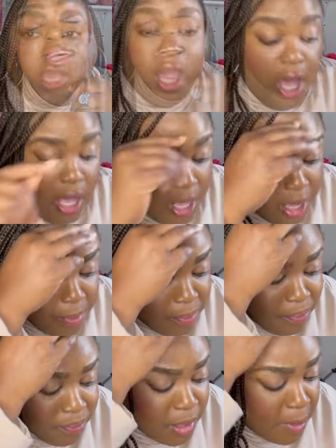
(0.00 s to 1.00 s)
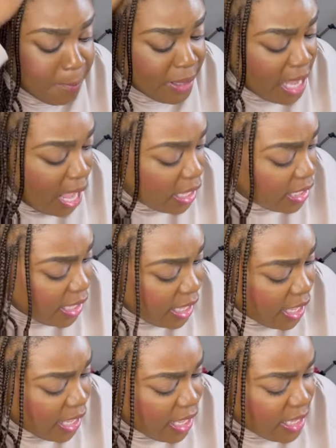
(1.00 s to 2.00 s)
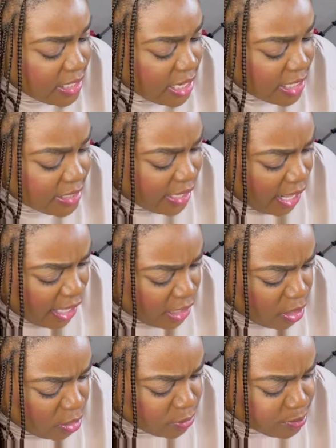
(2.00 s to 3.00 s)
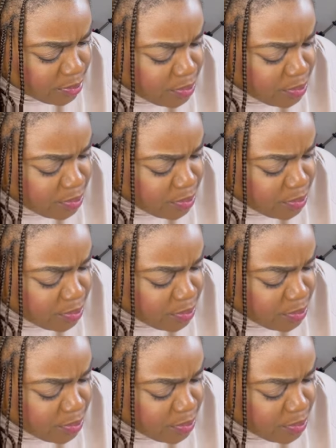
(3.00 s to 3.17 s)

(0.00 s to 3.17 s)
Bianca and Daniel.